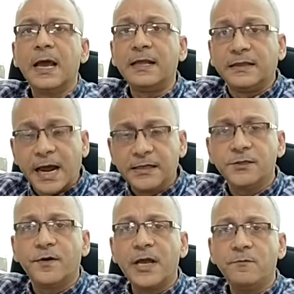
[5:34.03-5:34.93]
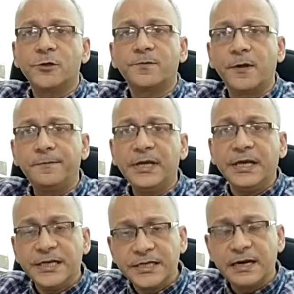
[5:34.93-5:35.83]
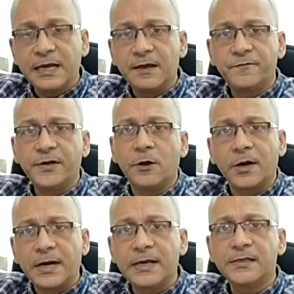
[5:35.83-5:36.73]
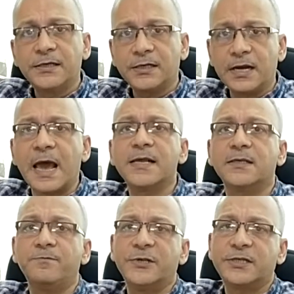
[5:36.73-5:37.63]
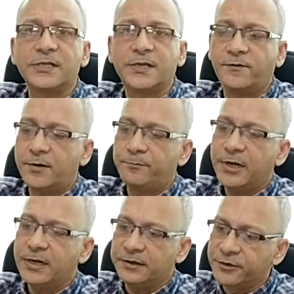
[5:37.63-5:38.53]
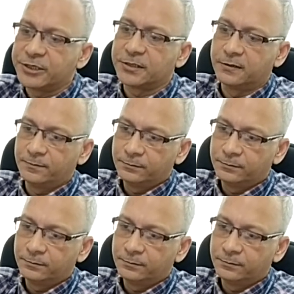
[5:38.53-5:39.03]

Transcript: And that is why most probably each and every organization has a business development division.